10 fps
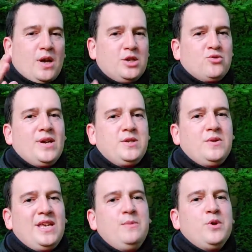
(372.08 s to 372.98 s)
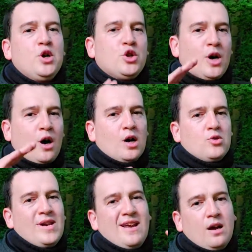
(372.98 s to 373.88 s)
I tried to keep the
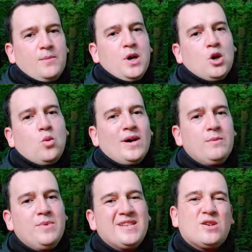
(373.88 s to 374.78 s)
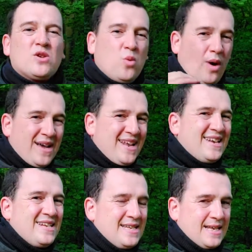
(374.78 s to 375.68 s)
heart rate up quite a bit. So quite
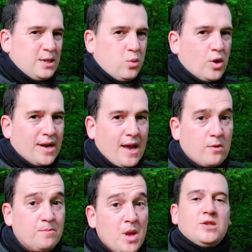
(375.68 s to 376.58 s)
an intense workout.